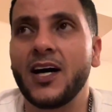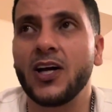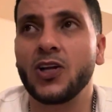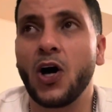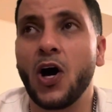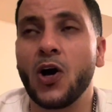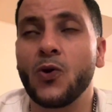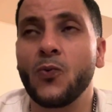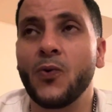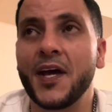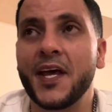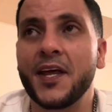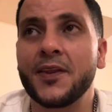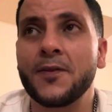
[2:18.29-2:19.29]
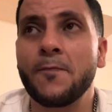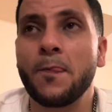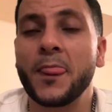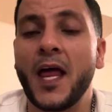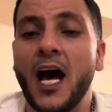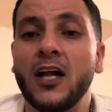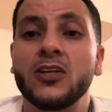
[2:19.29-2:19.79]
along with
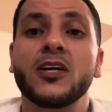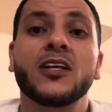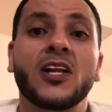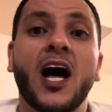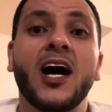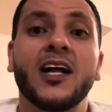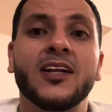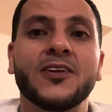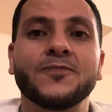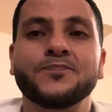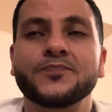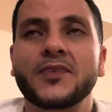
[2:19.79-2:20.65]
Hilal